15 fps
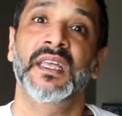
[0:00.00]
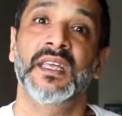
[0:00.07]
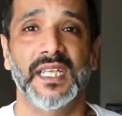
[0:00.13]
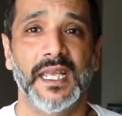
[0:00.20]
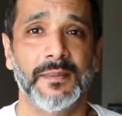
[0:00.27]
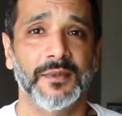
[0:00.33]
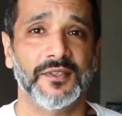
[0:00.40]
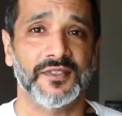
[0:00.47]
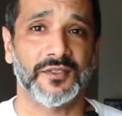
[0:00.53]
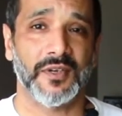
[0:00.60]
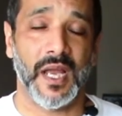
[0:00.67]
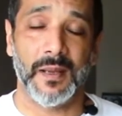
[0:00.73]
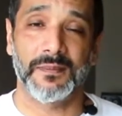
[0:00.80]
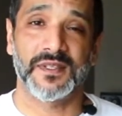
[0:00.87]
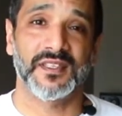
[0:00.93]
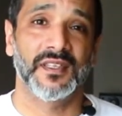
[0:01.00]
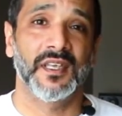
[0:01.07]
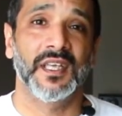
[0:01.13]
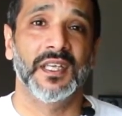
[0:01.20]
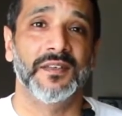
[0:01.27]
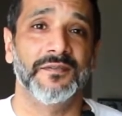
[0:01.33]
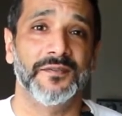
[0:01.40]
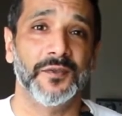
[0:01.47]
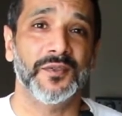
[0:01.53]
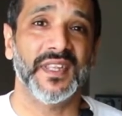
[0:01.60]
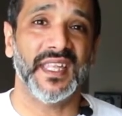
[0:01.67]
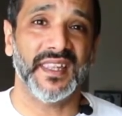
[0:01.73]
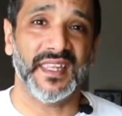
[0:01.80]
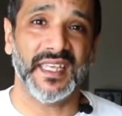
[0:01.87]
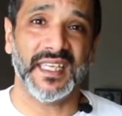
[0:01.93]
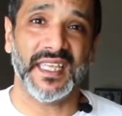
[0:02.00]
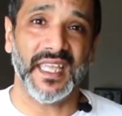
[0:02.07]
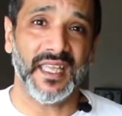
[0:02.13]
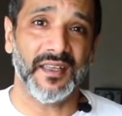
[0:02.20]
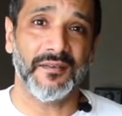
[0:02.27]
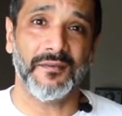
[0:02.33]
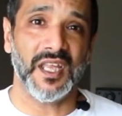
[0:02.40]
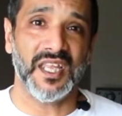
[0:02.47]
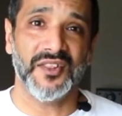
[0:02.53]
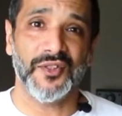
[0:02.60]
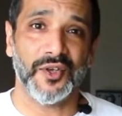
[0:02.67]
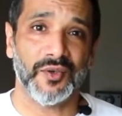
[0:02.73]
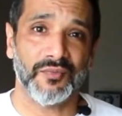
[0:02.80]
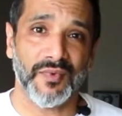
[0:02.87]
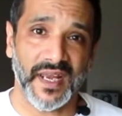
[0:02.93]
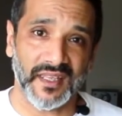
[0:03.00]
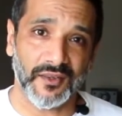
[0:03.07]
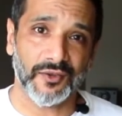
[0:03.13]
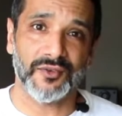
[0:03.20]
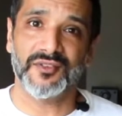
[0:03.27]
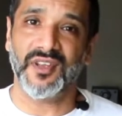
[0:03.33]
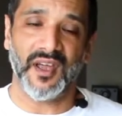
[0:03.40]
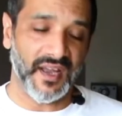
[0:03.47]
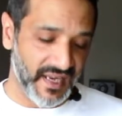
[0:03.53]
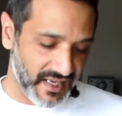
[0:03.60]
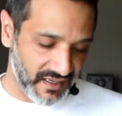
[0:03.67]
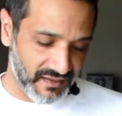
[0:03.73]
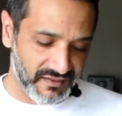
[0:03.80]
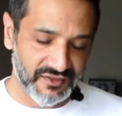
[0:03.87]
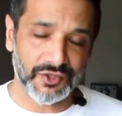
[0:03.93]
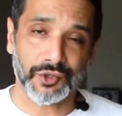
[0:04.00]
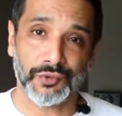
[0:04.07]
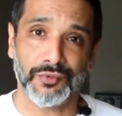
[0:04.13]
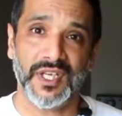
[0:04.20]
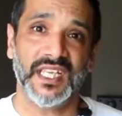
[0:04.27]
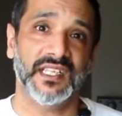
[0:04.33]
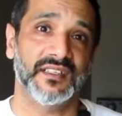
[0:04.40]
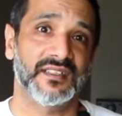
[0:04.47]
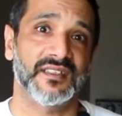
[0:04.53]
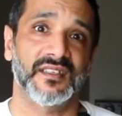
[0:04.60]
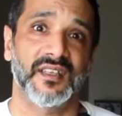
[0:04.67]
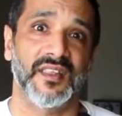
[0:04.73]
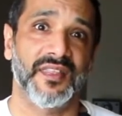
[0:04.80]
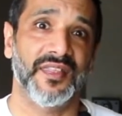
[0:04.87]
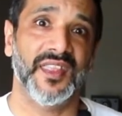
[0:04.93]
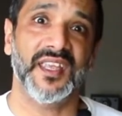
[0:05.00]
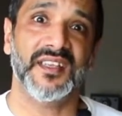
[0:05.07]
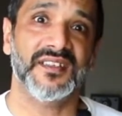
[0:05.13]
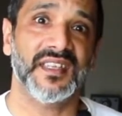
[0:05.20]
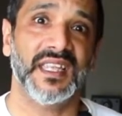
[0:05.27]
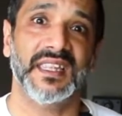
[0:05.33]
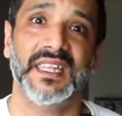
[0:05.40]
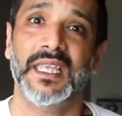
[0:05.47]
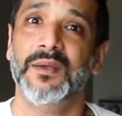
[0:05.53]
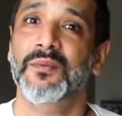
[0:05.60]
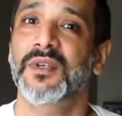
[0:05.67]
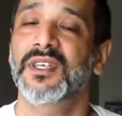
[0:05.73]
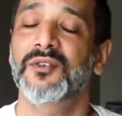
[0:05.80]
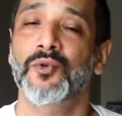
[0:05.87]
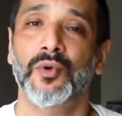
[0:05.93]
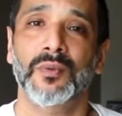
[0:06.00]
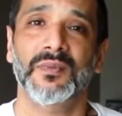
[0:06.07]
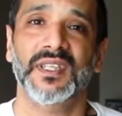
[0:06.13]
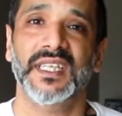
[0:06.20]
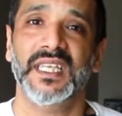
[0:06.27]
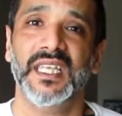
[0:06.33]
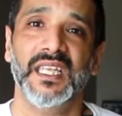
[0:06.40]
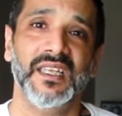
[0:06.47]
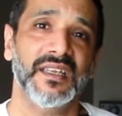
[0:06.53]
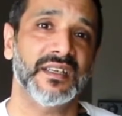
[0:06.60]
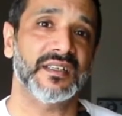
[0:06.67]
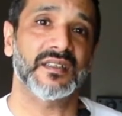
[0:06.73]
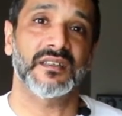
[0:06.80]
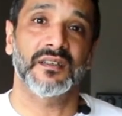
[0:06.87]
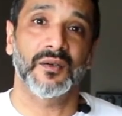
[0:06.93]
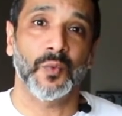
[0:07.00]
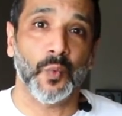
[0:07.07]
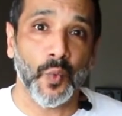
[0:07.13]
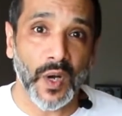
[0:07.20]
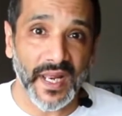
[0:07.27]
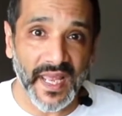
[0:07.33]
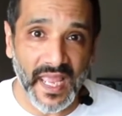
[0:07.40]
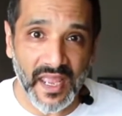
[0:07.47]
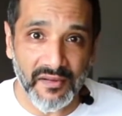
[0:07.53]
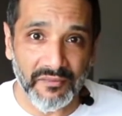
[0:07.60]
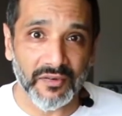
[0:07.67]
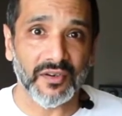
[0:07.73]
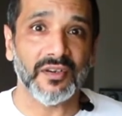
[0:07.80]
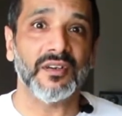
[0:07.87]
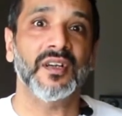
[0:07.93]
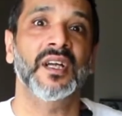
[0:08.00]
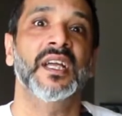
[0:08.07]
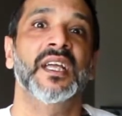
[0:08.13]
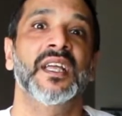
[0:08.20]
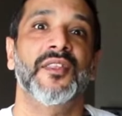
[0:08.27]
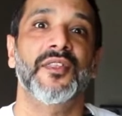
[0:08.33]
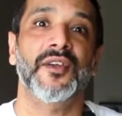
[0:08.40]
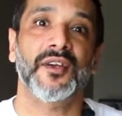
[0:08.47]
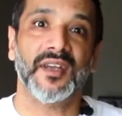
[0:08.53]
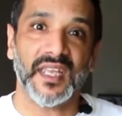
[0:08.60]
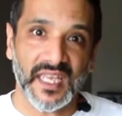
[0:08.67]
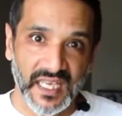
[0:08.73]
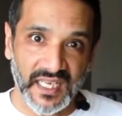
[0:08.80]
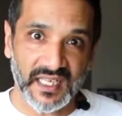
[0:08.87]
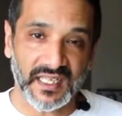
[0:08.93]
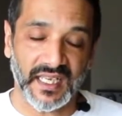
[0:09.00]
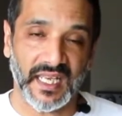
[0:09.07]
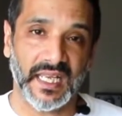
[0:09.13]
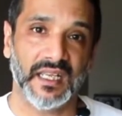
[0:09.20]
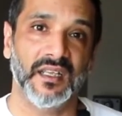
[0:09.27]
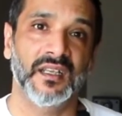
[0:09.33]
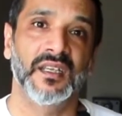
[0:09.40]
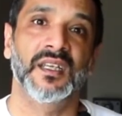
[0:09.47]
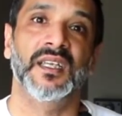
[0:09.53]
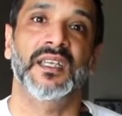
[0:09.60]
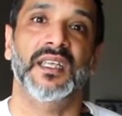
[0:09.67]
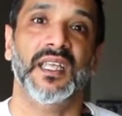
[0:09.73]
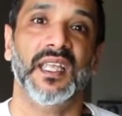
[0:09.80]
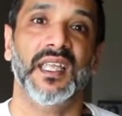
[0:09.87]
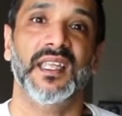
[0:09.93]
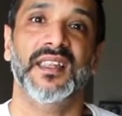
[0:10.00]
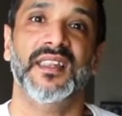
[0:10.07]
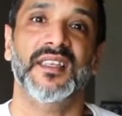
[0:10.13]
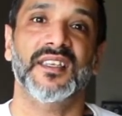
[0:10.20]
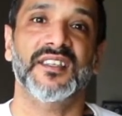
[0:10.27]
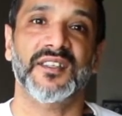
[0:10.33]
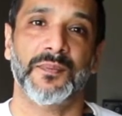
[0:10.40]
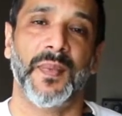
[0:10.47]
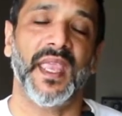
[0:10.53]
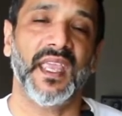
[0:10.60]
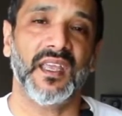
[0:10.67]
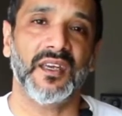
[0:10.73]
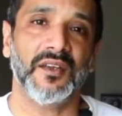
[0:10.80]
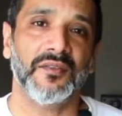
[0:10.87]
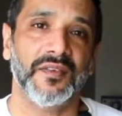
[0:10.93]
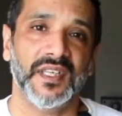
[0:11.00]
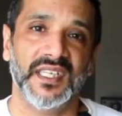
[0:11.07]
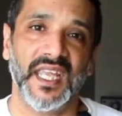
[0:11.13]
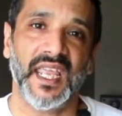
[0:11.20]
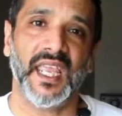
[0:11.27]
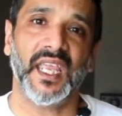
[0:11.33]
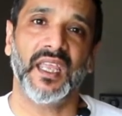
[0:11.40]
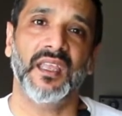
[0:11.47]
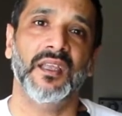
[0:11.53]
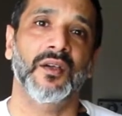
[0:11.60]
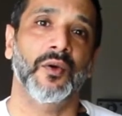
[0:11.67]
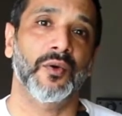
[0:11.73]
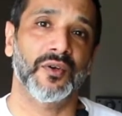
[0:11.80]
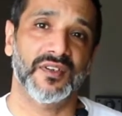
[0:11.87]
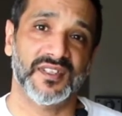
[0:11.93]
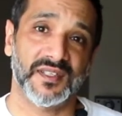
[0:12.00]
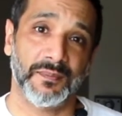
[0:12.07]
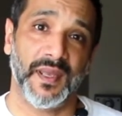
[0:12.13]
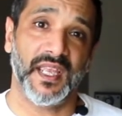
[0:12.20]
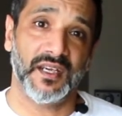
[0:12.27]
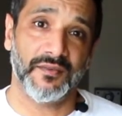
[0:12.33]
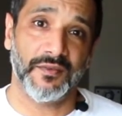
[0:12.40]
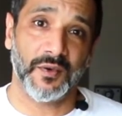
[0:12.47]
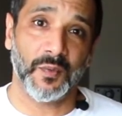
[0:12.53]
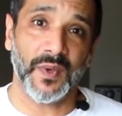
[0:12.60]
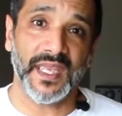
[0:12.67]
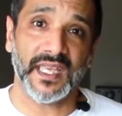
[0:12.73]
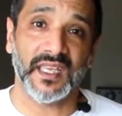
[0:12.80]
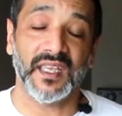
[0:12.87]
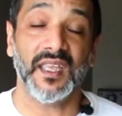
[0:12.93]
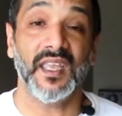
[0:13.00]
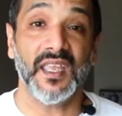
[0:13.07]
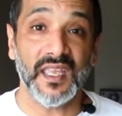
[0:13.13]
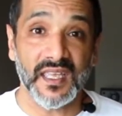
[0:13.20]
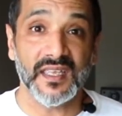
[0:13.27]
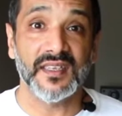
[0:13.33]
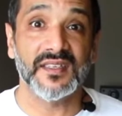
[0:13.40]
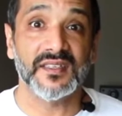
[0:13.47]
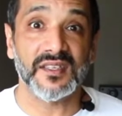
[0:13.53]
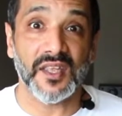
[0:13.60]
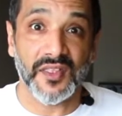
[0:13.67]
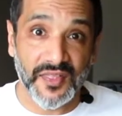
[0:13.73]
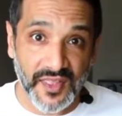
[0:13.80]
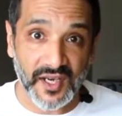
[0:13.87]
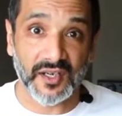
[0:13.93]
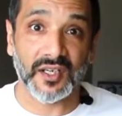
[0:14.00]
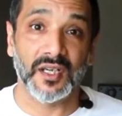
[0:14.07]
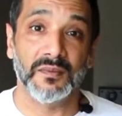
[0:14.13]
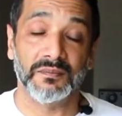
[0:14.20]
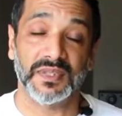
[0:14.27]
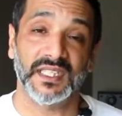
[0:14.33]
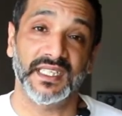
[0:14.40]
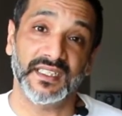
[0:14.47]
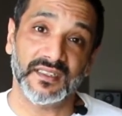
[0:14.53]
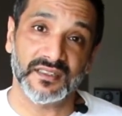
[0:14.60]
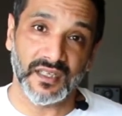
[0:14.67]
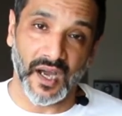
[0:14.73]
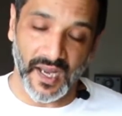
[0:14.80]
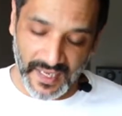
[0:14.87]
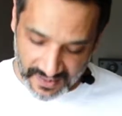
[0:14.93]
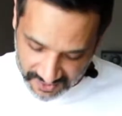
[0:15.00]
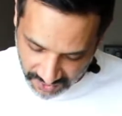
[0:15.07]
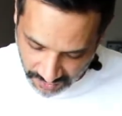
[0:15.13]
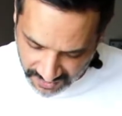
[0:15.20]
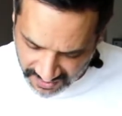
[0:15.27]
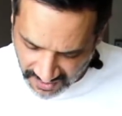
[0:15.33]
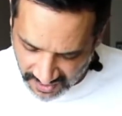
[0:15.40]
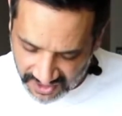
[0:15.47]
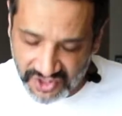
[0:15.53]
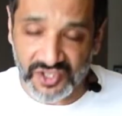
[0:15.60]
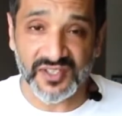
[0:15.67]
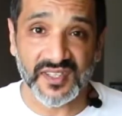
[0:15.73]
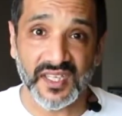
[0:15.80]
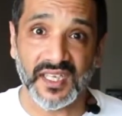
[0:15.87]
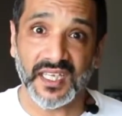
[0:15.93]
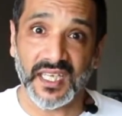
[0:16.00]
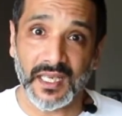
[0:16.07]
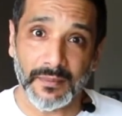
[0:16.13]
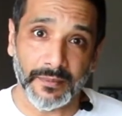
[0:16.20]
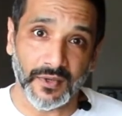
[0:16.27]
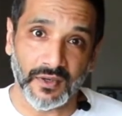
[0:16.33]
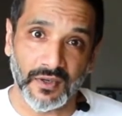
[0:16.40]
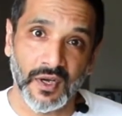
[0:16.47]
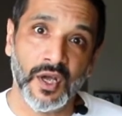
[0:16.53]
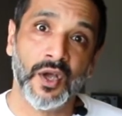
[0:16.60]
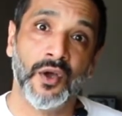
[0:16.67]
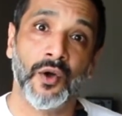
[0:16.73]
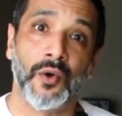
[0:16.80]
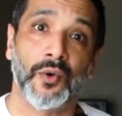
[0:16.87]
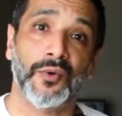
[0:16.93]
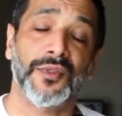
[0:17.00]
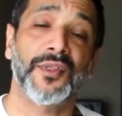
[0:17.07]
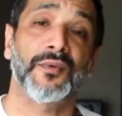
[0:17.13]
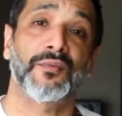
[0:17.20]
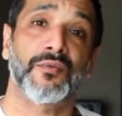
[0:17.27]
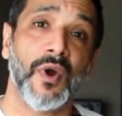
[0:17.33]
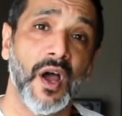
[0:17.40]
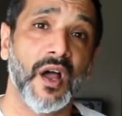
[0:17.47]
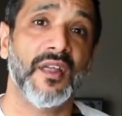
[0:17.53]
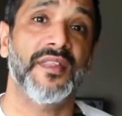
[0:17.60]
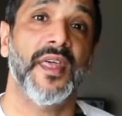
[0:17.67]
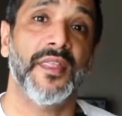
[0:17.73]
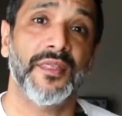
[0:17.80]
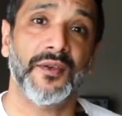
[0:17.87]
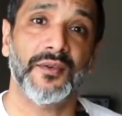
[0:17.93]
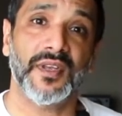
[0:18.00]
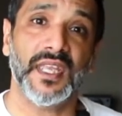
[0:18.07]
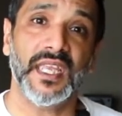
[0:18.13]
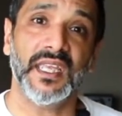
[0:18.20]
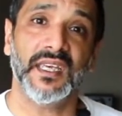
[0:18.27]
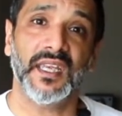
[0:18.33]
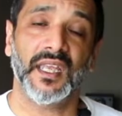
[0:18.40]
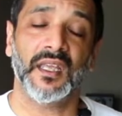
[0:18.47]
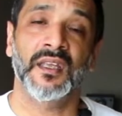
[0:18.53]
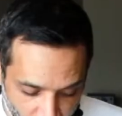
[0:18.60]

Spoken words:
Table scraps, food that they get in their regular diet, treats, things that they would normally eat, whatever they're eating in the span of a day or a span of a week is their complete diet. So it's not just the kibble or the raw that they're eating.